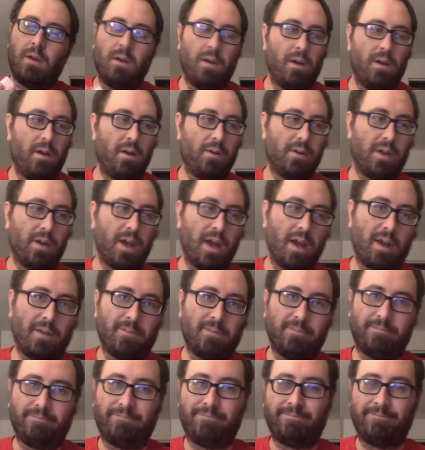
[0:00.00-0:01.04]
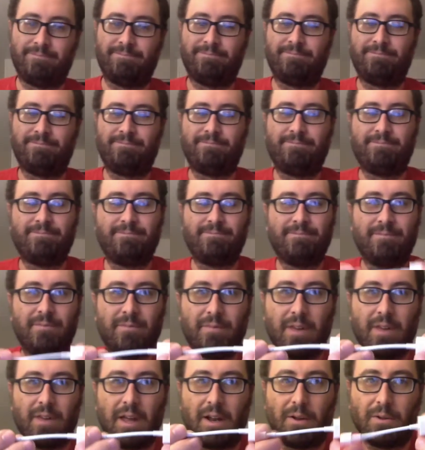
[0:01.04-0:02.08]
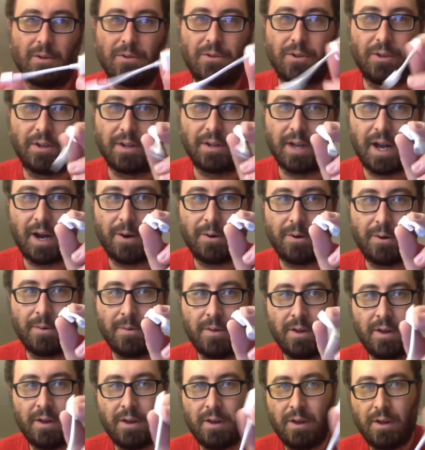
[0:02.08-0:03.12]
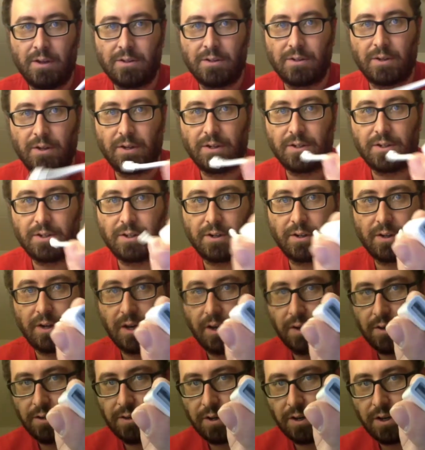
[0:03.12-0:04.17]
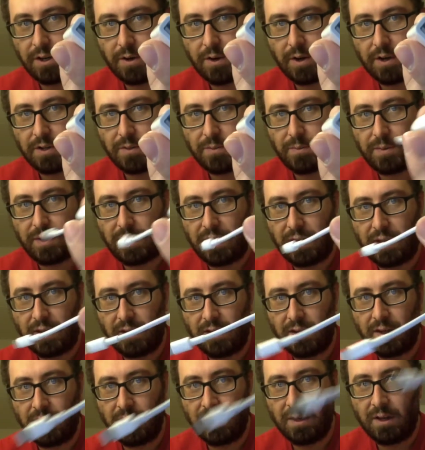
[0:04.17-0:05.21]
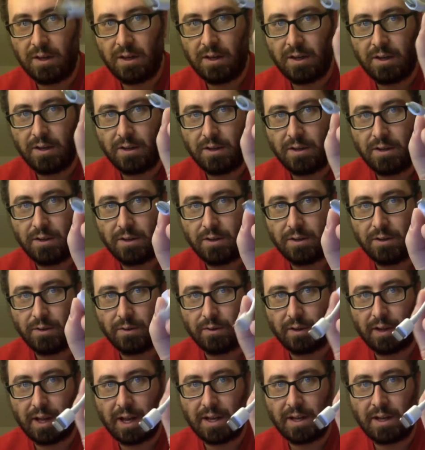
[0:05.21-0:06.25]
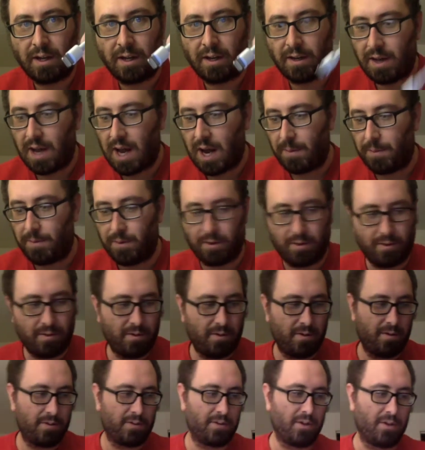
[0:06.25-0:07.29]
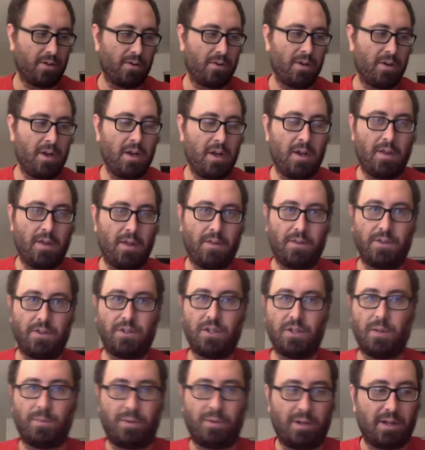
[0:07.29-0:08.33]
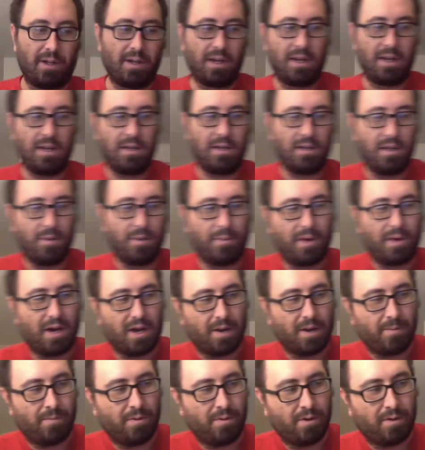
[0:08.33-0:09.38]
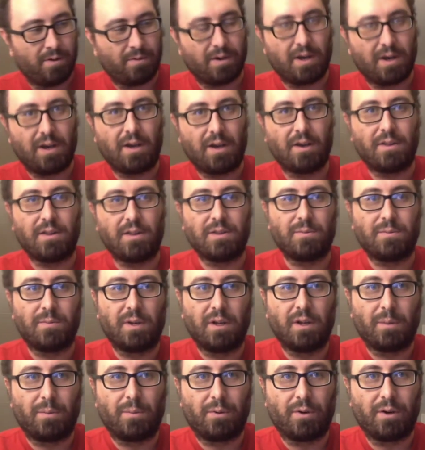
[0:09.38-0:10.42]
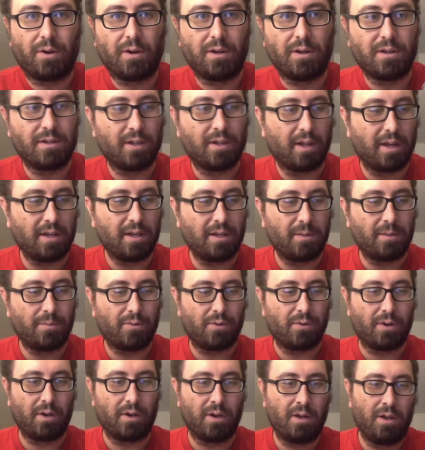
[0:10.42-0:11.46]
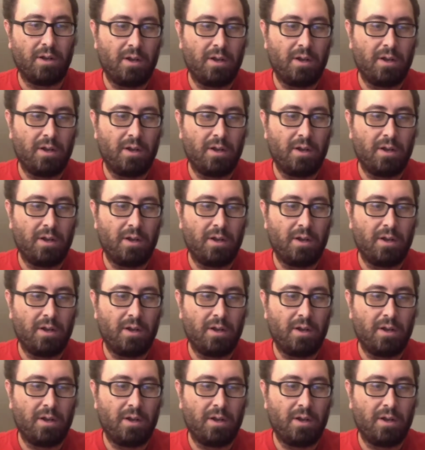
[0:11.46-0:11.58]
Okay, that only took an hour. So here's your USB to Lightning adapter. So this should plug into the bottom right here. This middle port is the Lightning port.